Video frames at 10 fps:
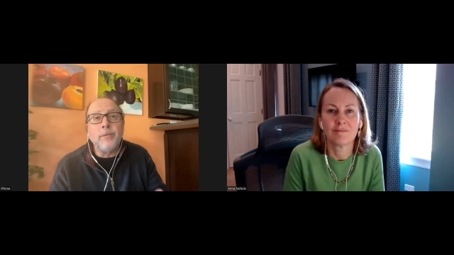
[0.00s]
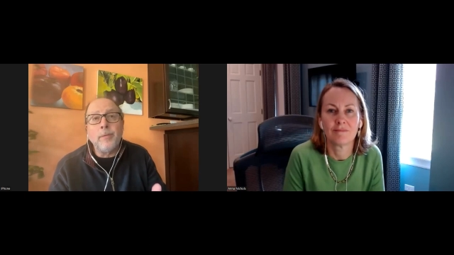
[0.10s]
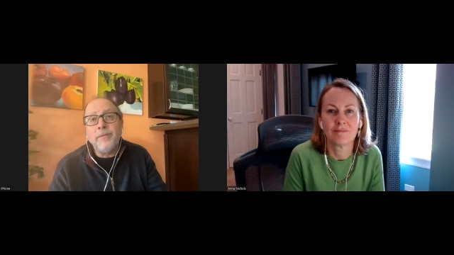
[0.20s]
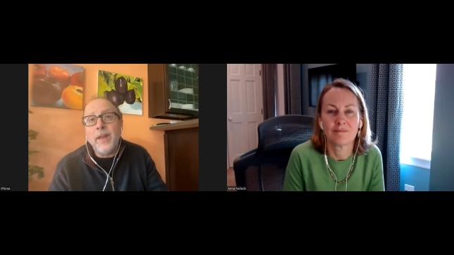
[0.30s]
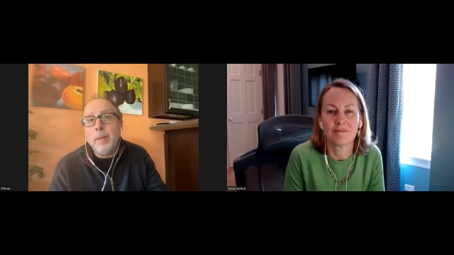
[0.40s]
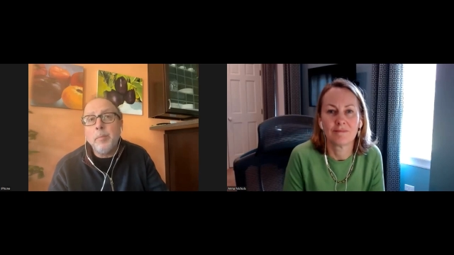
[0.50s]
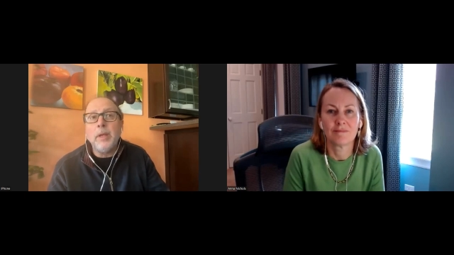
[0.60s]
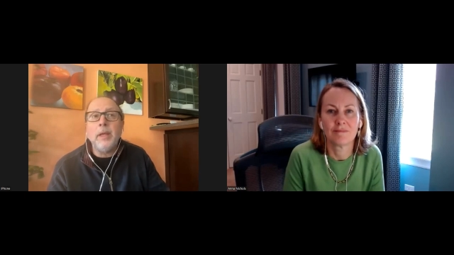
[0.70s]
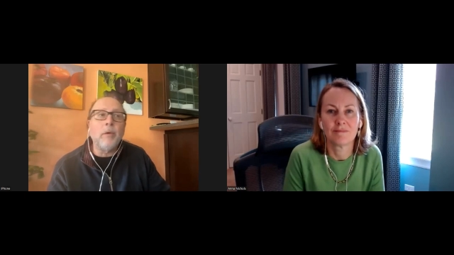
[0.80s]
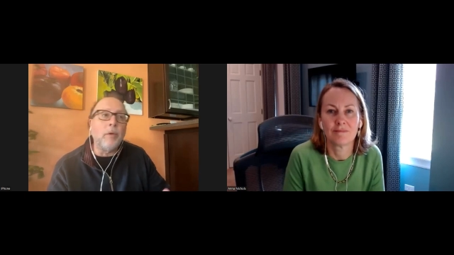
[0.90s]
Speaker 1: from
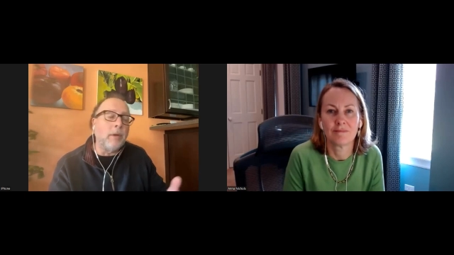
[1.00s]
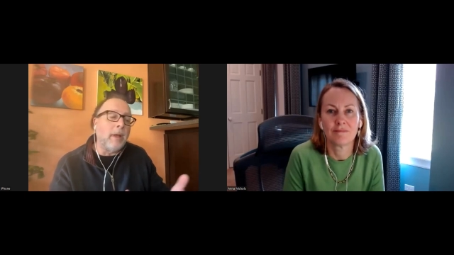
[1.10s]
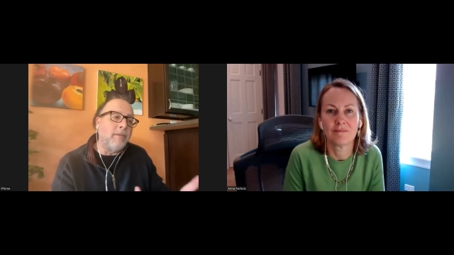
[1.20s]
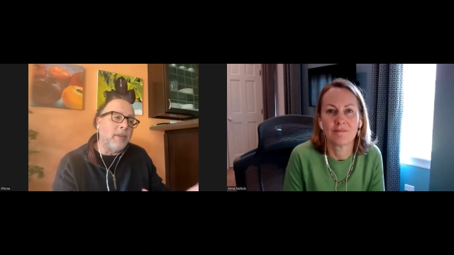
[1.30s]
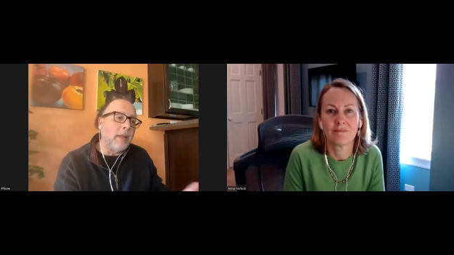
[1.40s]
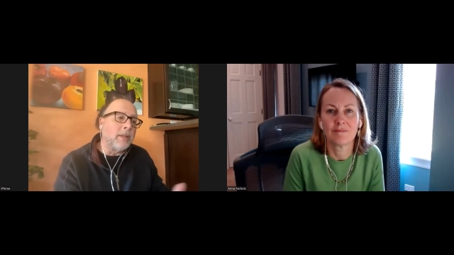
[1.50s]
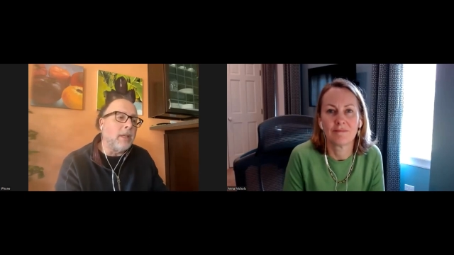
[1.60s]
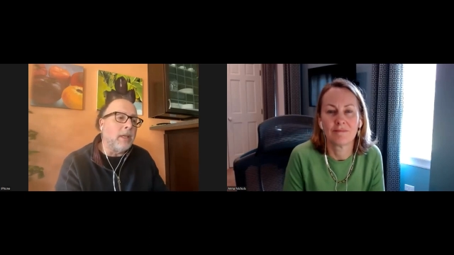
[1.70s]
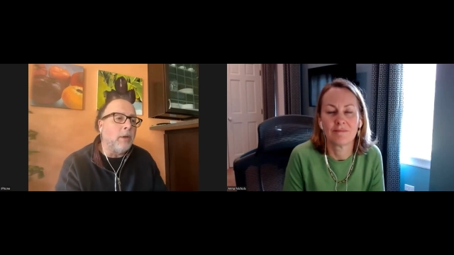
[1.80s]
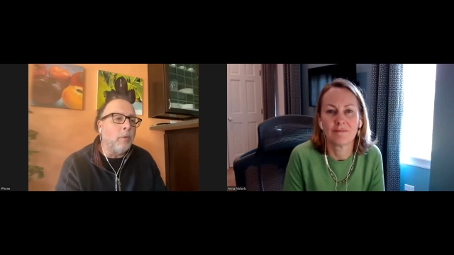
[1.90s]
family or you'll have things
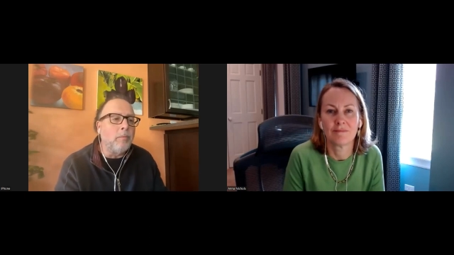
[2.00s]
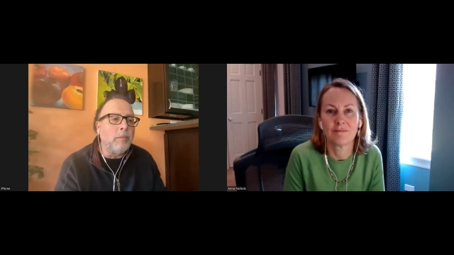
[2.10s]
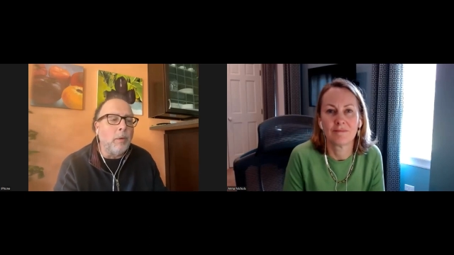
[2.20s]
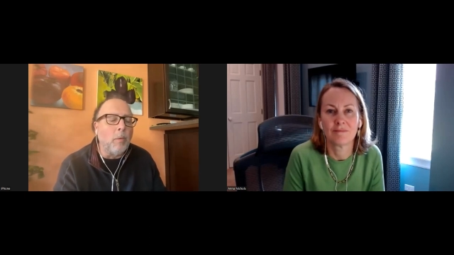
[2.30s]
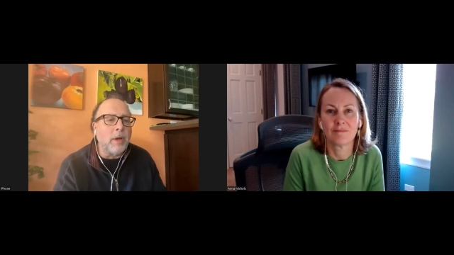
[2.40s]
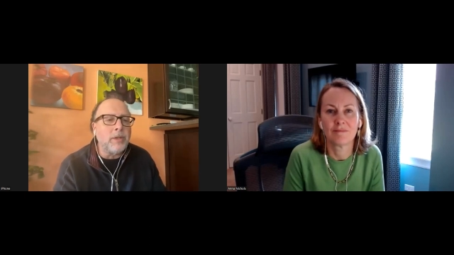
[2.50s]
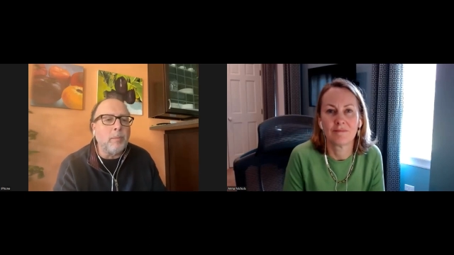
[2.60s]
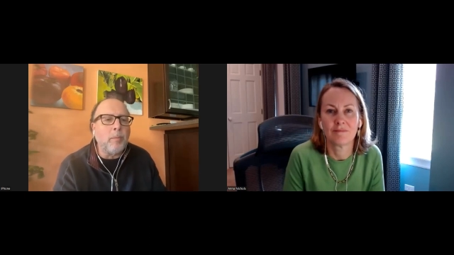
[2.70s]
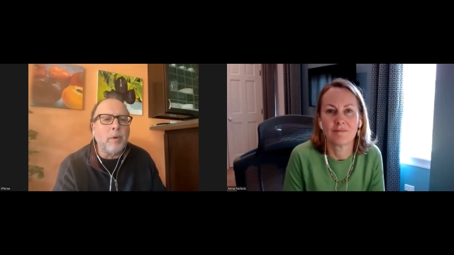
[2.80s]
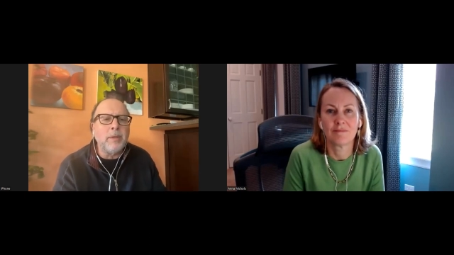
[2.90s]
that you you want to
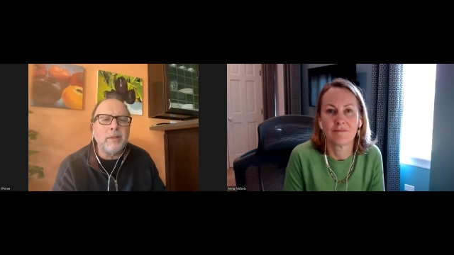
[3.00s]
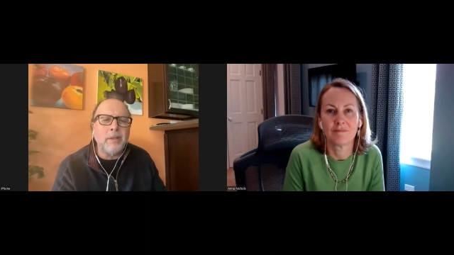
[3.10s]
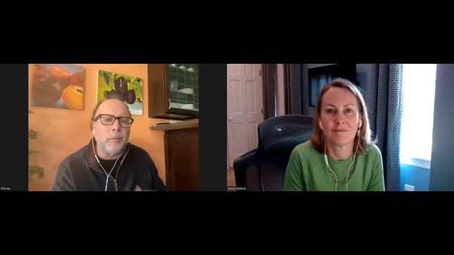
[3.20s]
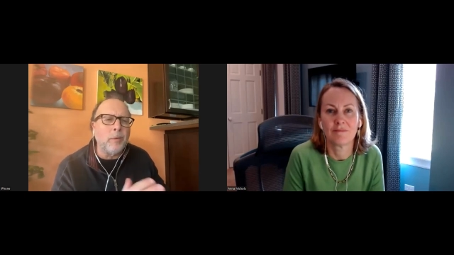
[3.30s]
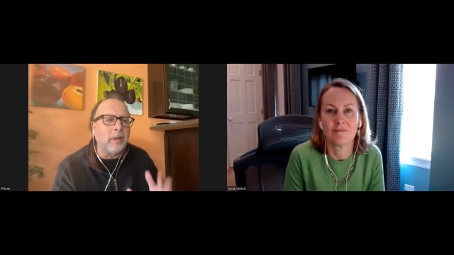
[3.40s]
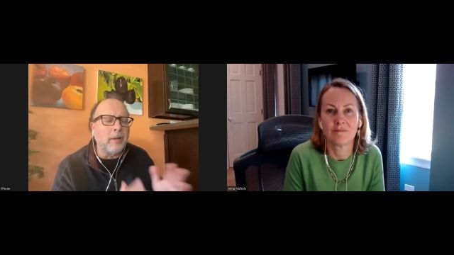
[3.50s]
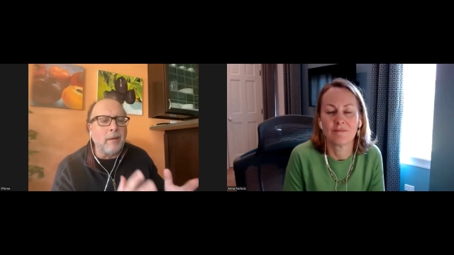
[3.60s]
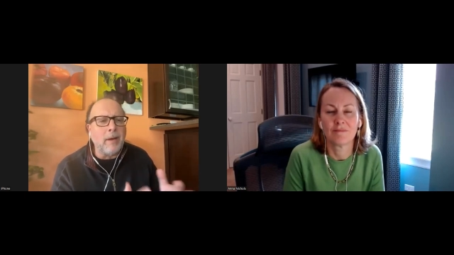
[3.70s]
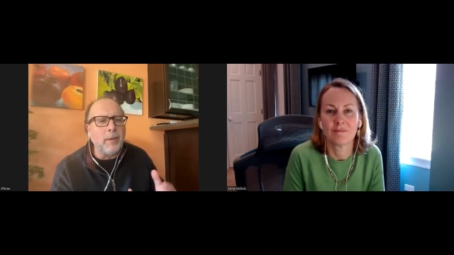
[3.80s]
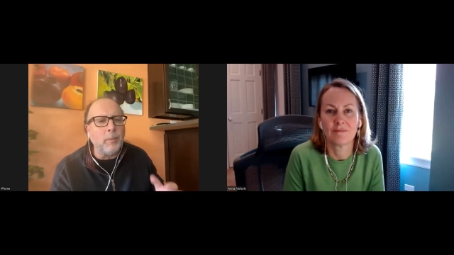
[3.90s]
support that don't really
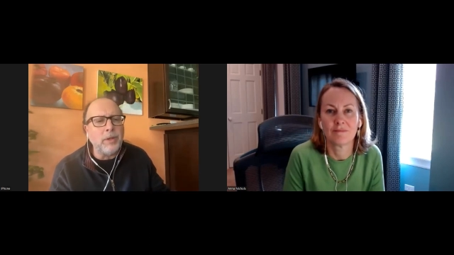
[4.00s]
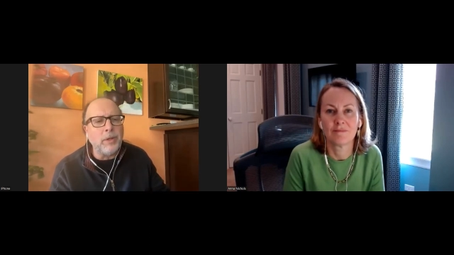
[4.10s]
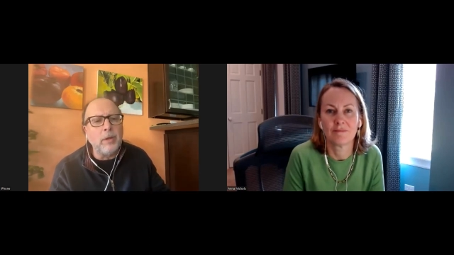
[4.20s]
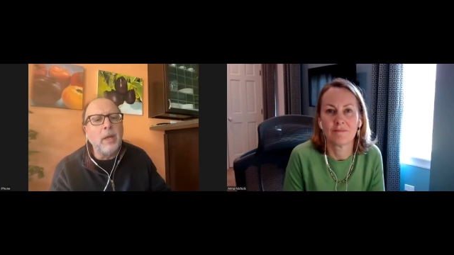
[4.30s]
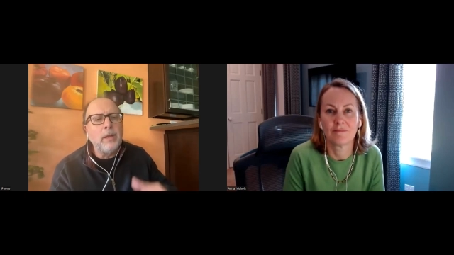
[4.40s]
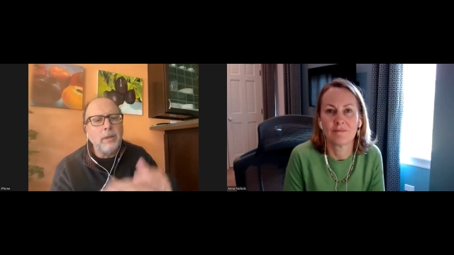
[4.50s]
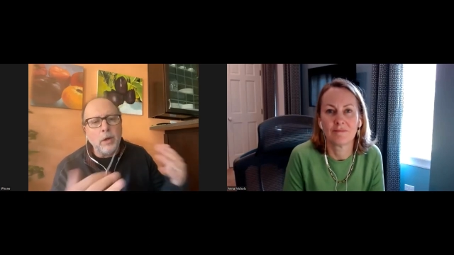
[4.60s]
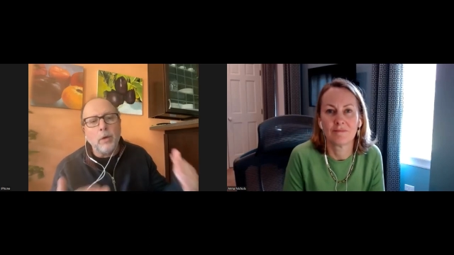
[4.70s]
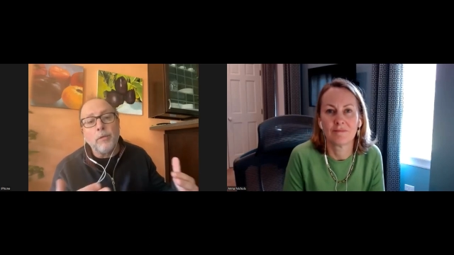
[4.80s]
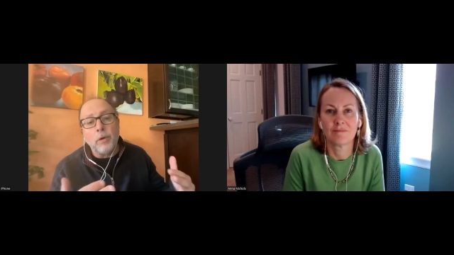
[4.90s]
align with you the
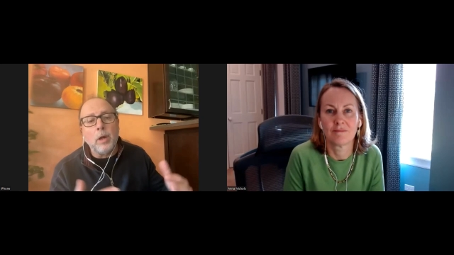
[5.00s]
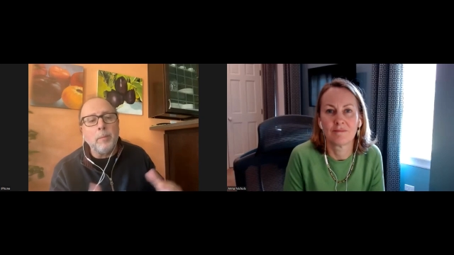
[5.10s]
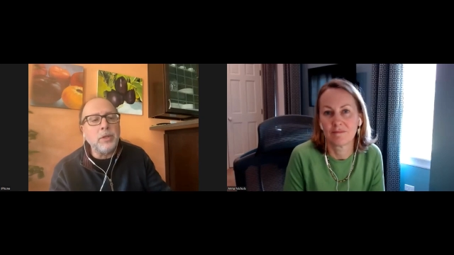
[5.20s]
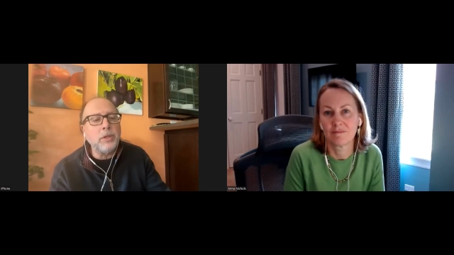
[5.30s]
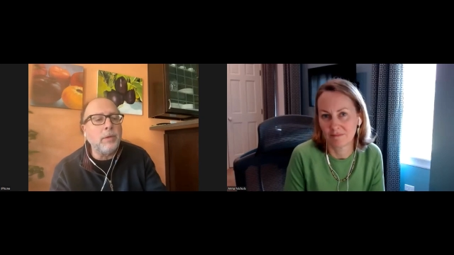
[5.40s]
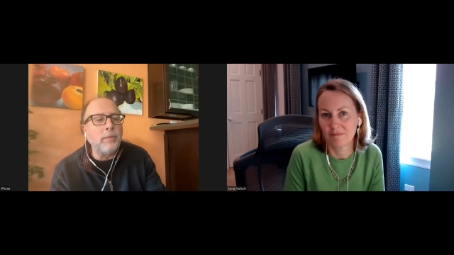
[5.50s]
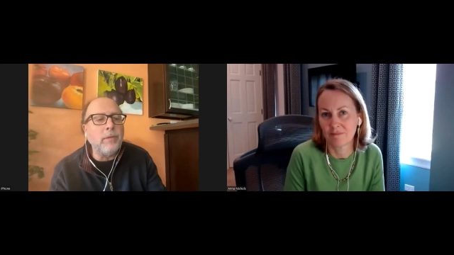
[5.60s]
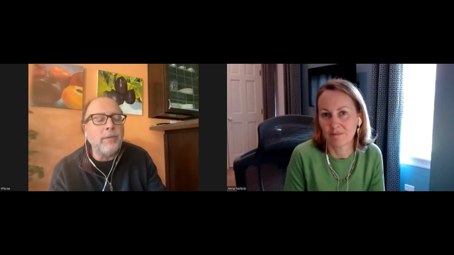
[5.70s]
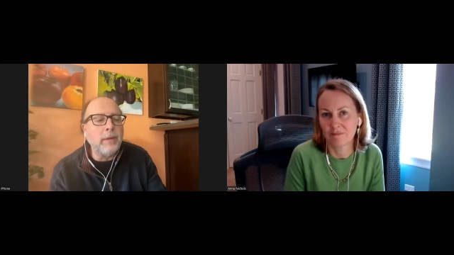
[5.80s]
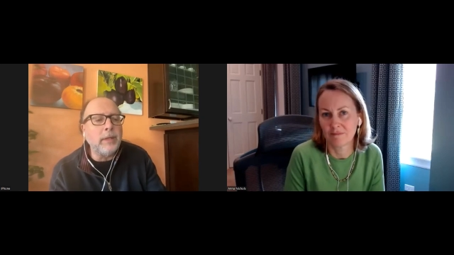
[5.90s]
overall mission of your
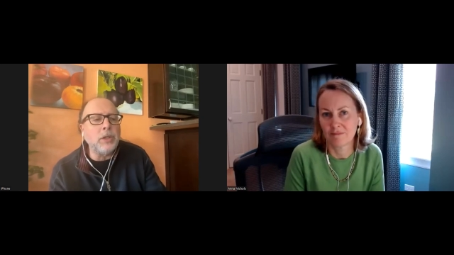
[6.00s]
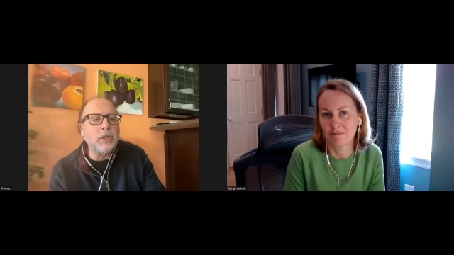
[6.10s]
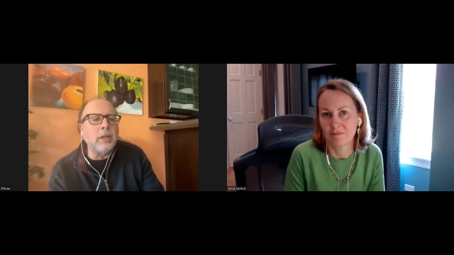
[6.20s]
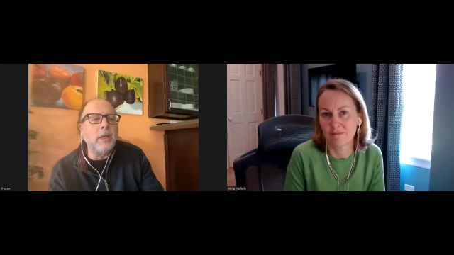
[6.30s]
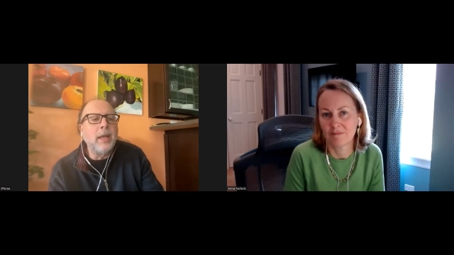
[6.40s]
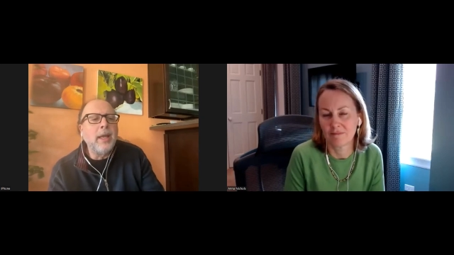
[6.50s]
foundation